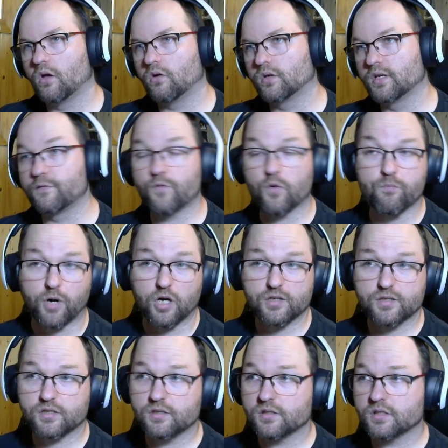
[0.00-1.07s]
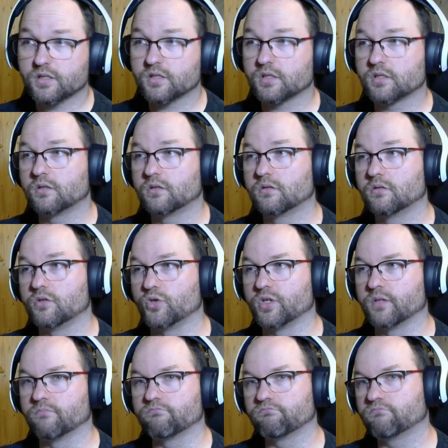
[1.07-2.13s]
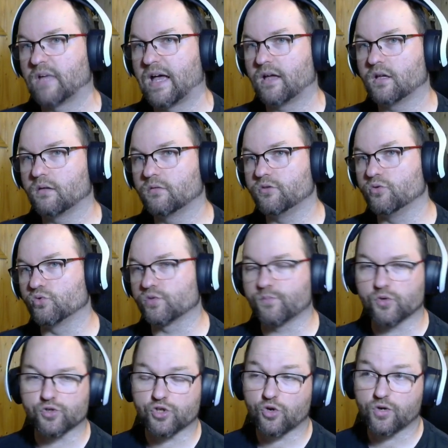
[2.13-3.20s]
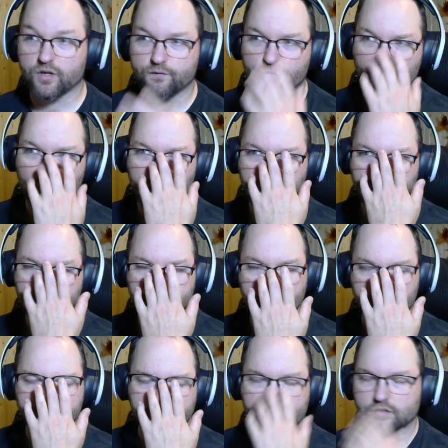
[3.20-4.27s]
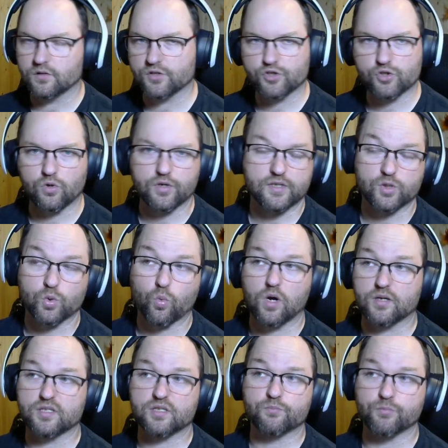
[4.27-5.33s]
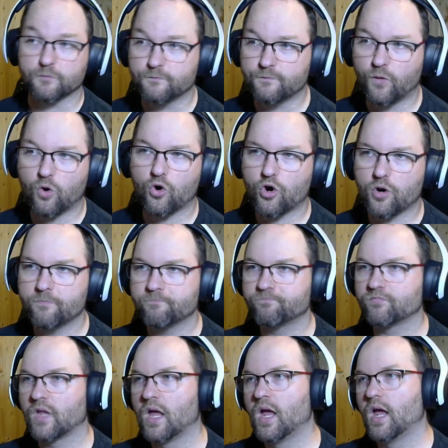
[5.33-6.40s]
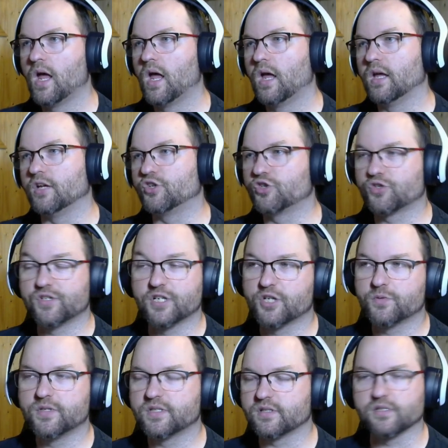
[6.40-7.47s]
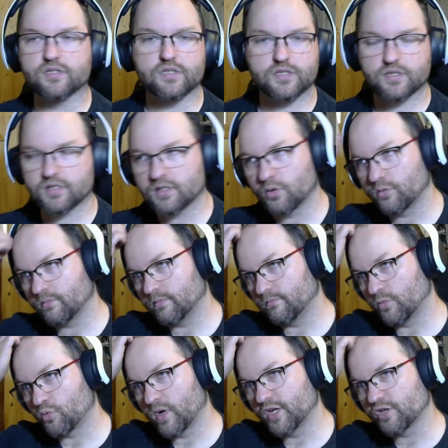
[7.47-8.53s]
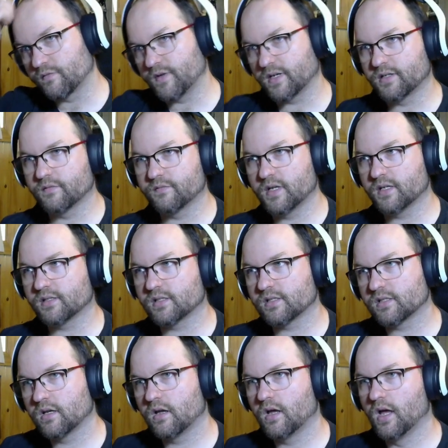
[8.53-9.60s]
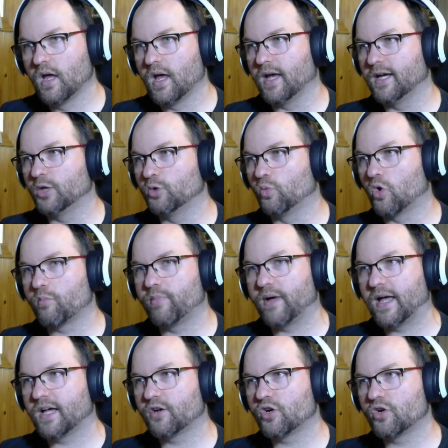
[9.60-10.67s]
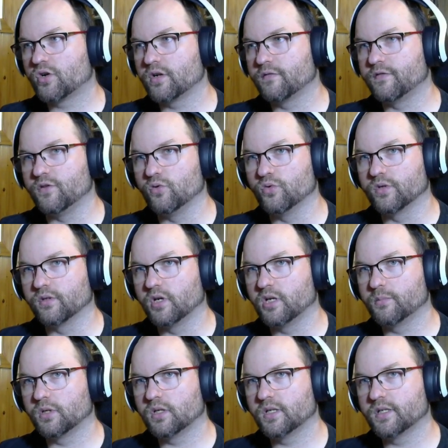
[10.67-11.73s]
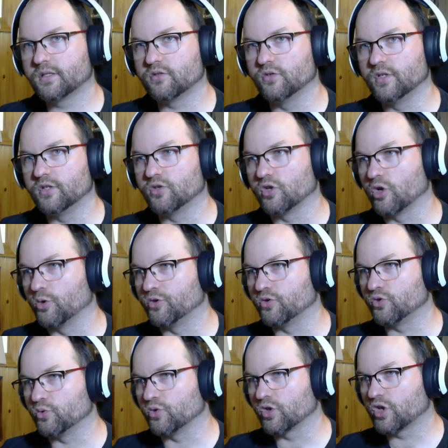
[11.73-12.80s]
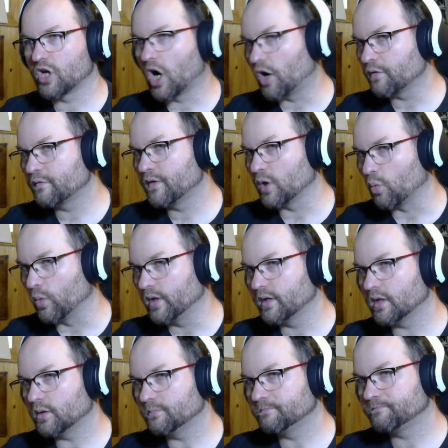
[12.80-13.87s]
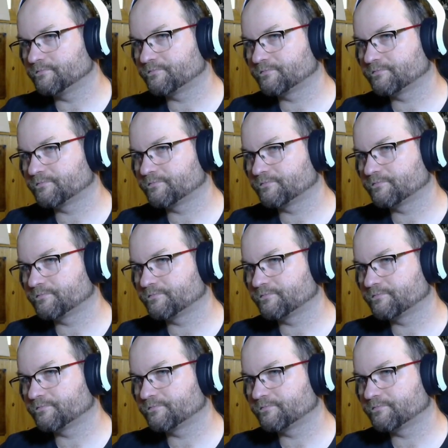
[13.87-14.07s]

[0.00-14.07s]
Only for bosses. You can use Berserk if you want, even if it's not as strong as it was before. It just increases rage effectiveness. And War Banner, if you enable it, you need to go into the config window